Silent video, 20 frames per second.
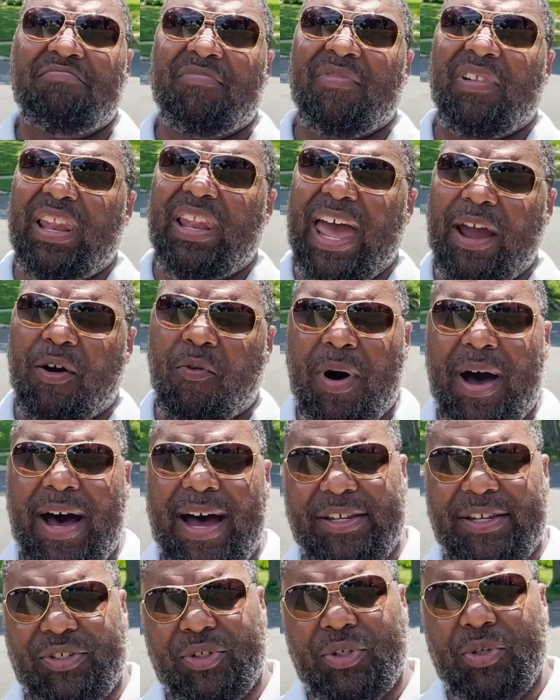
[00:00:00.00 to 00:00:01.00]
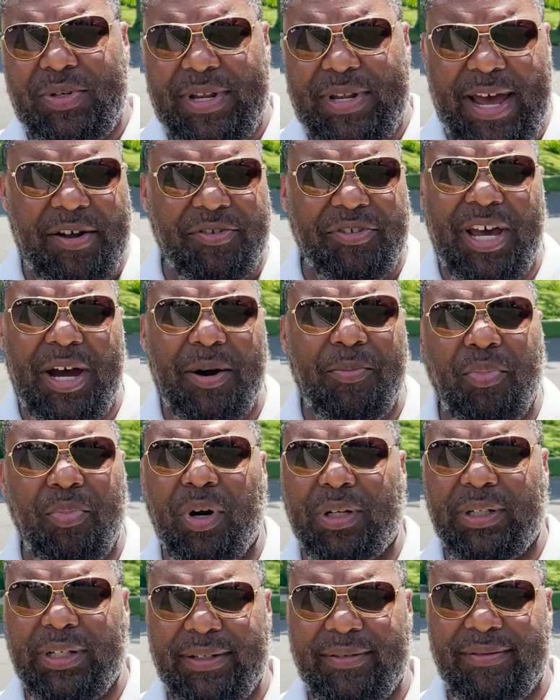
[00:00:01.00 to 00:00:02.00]
likewise to downtown
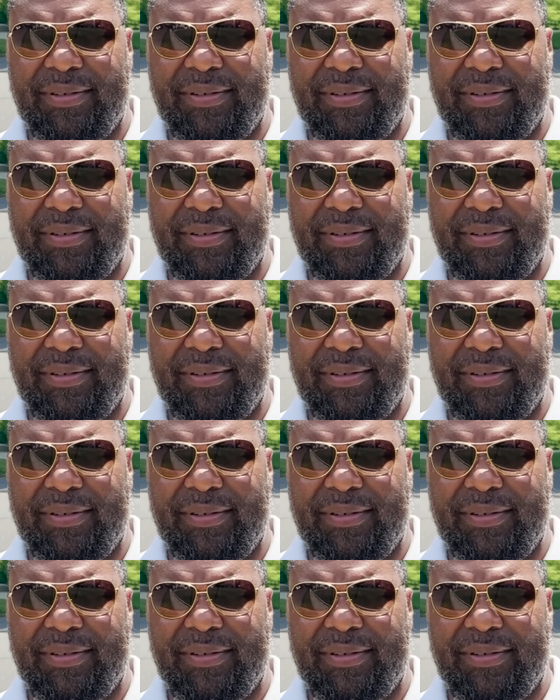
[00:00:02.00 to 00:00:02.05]
Brooklyn.